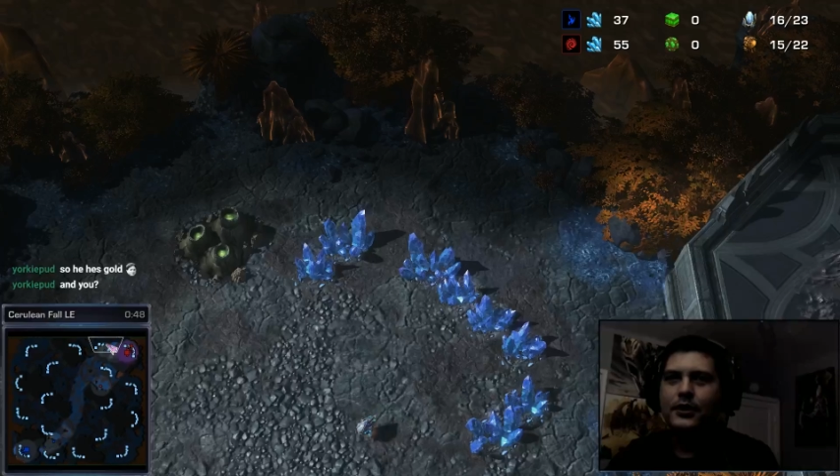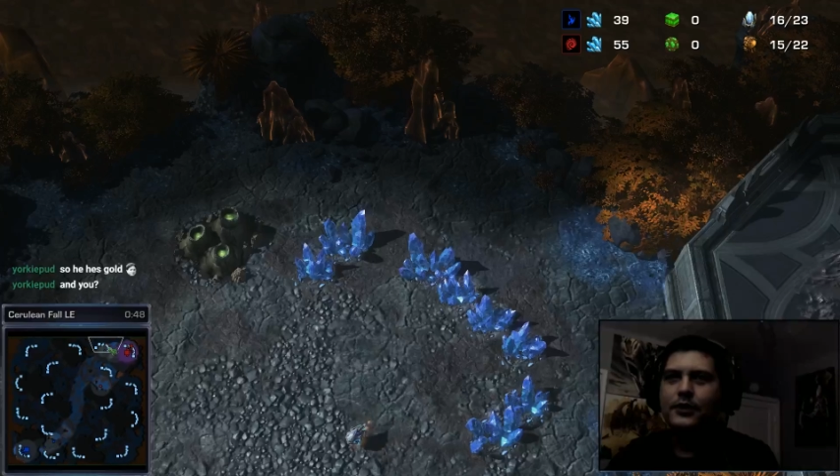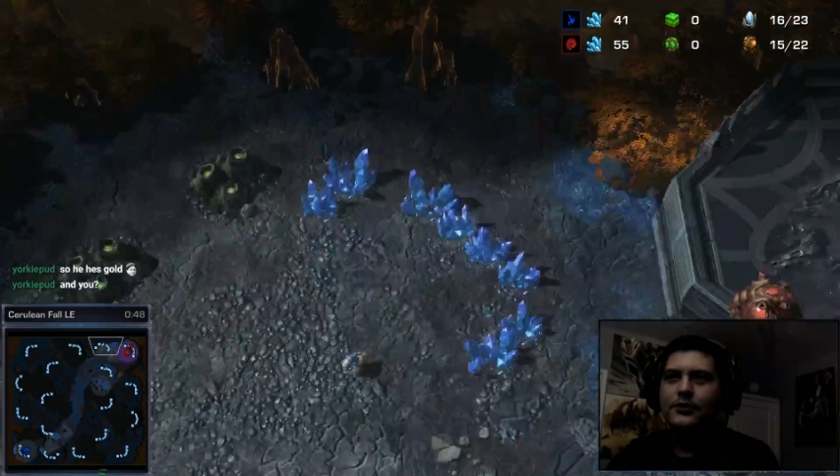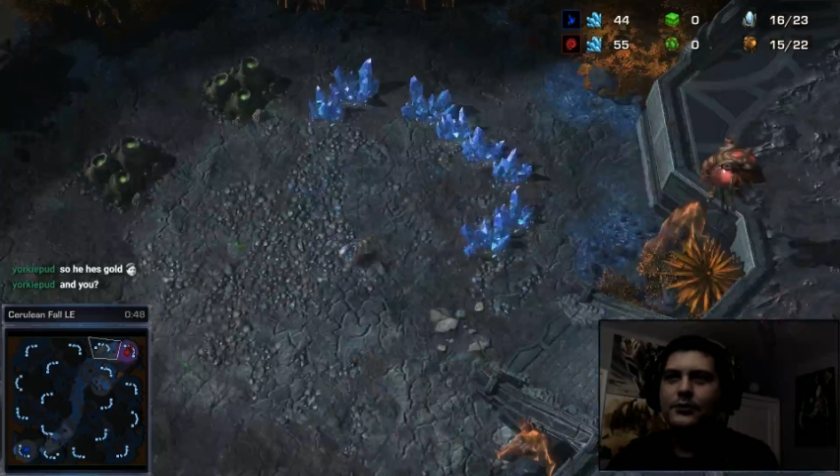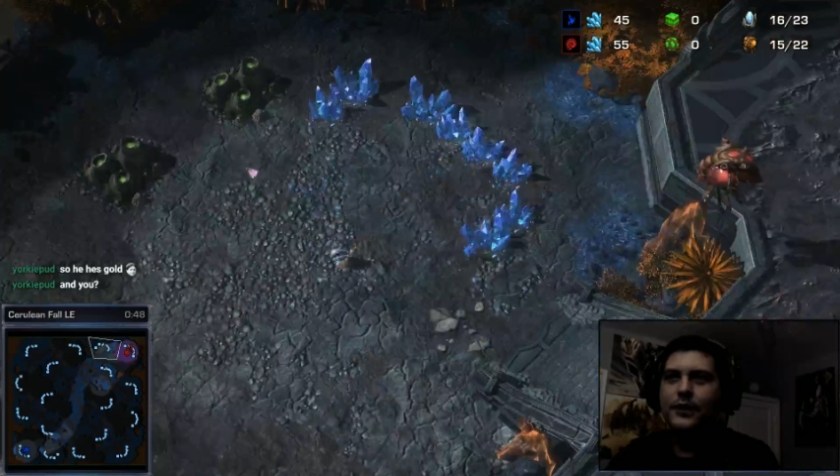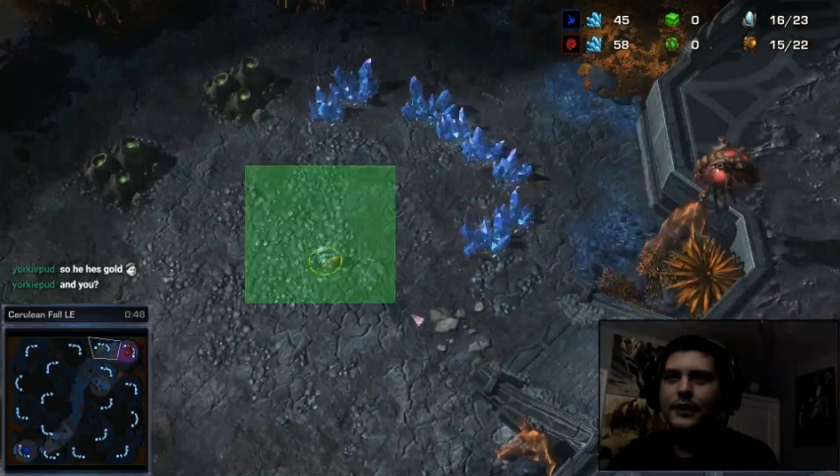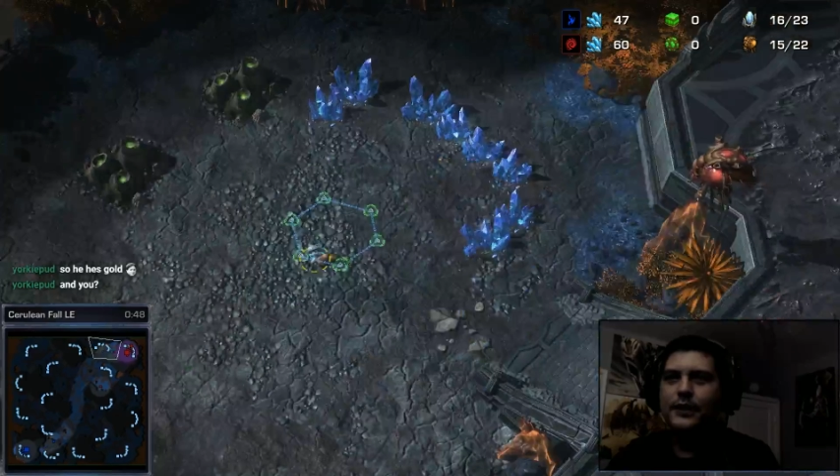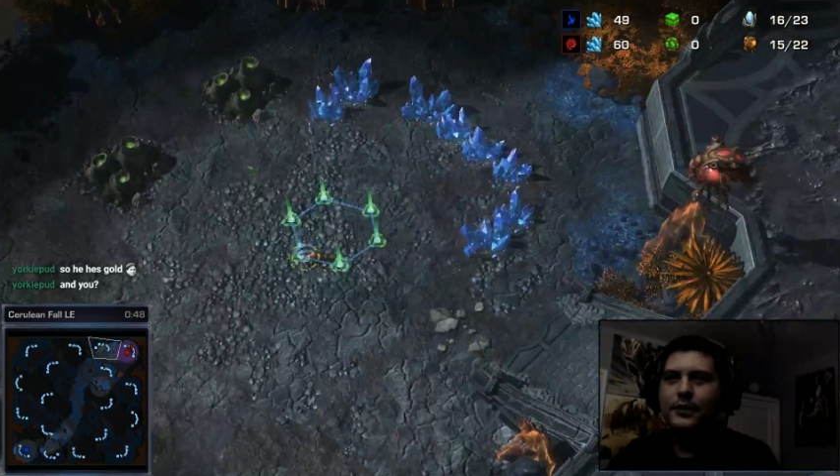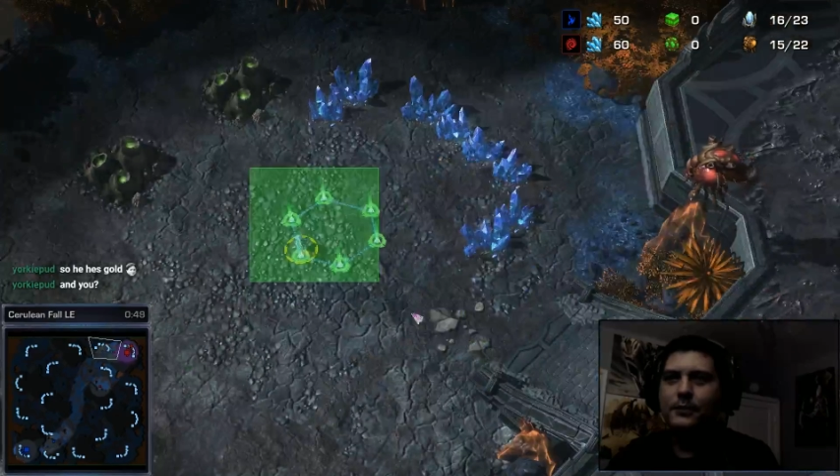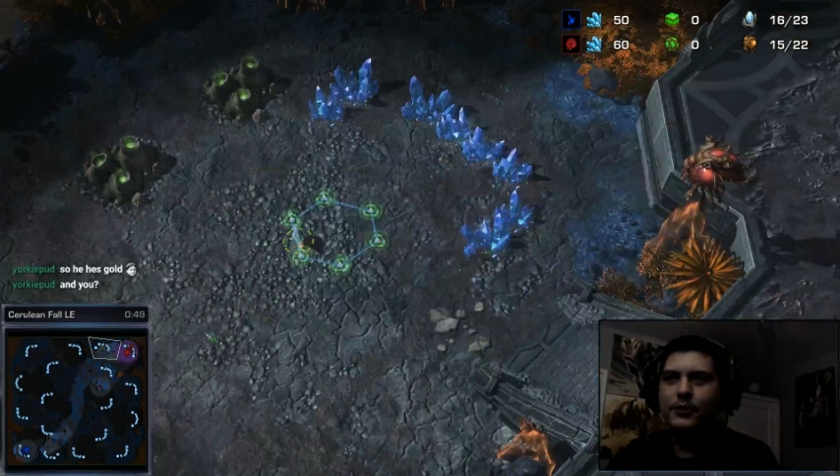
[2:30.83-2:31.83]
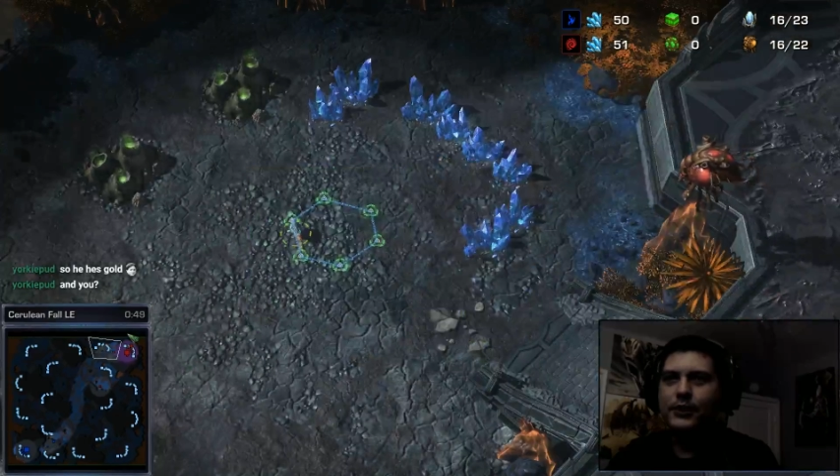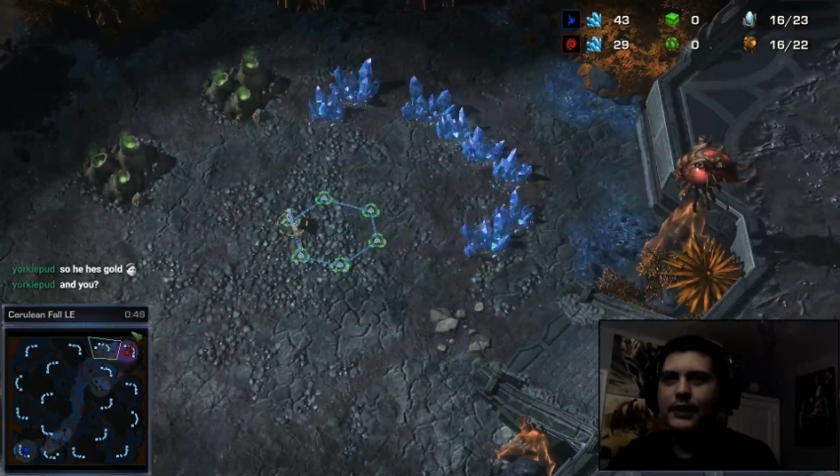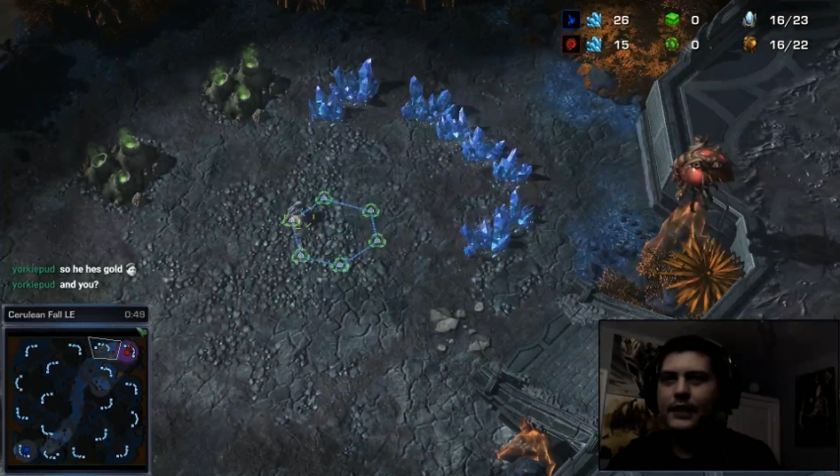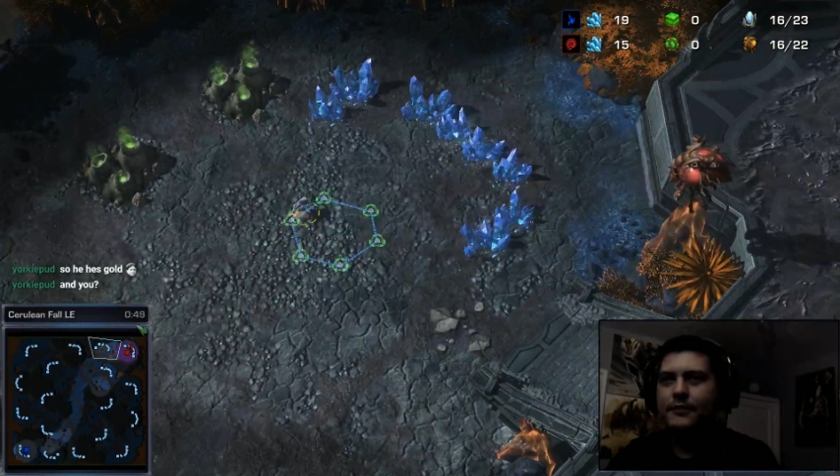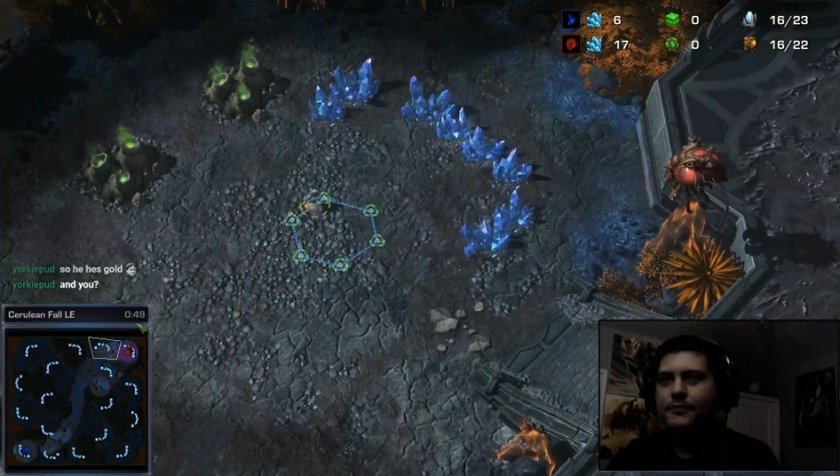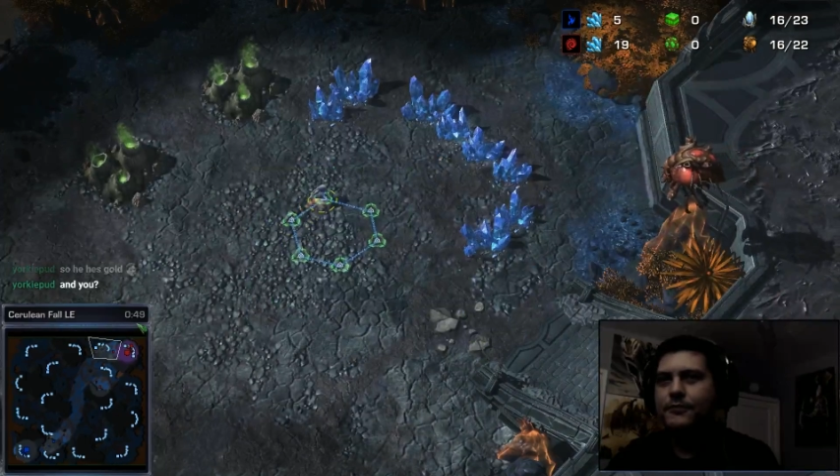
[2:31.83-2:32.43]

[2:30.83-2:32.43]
So right here I'm looking at